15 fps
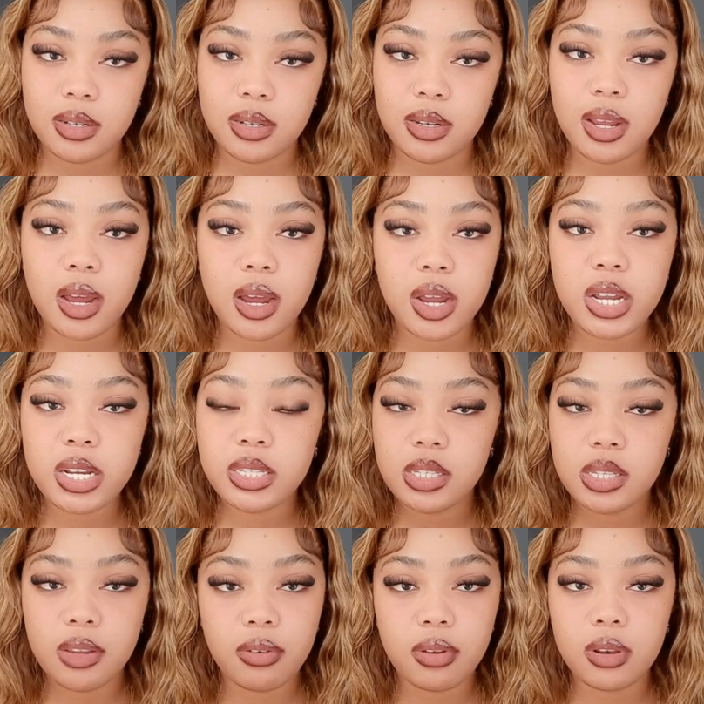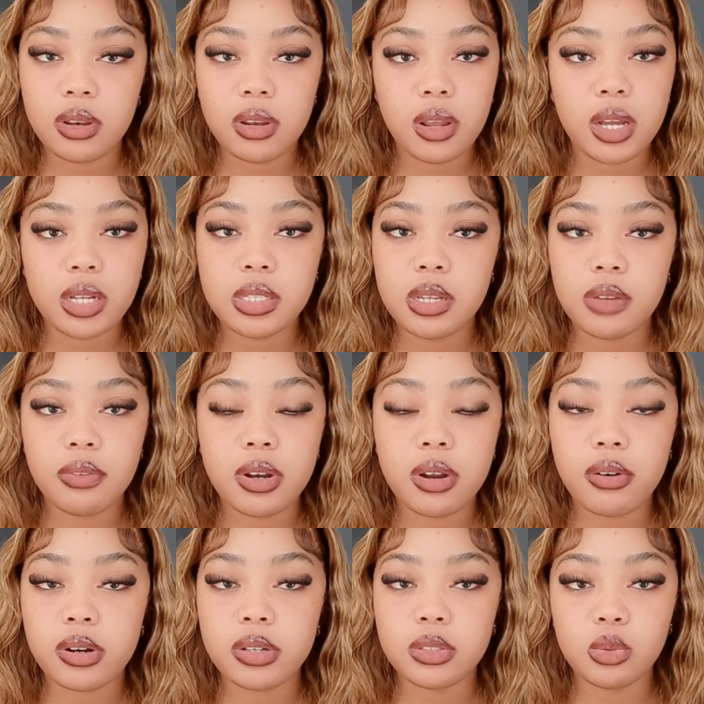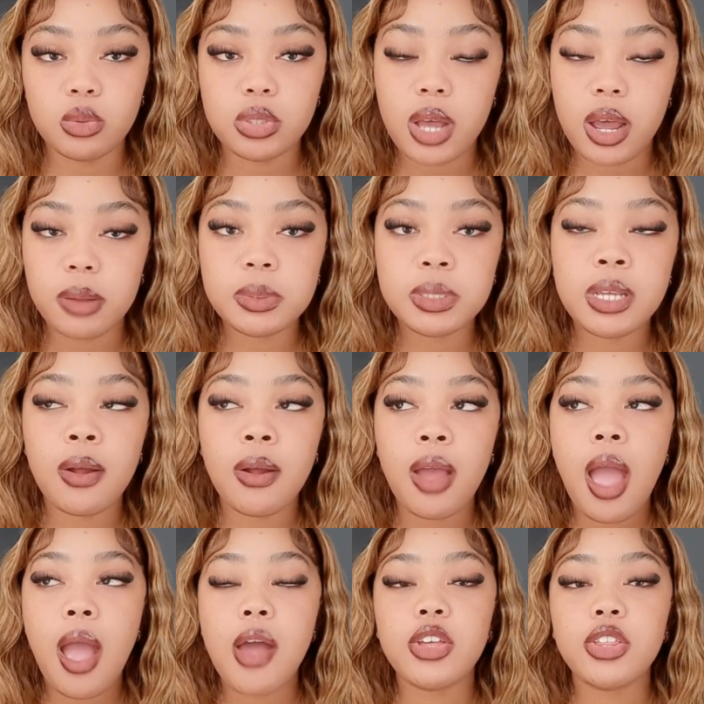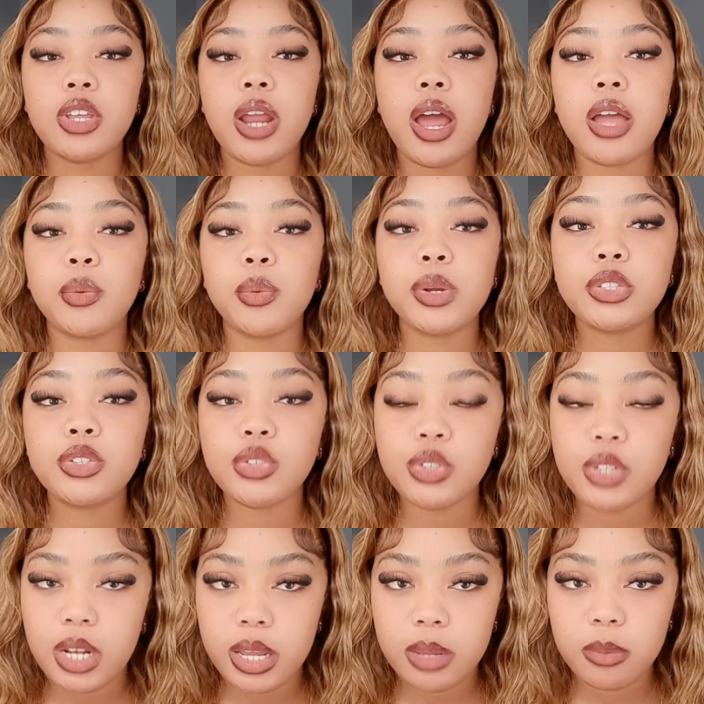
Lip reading: Yeah, 8, 7 around those times. And then I went to the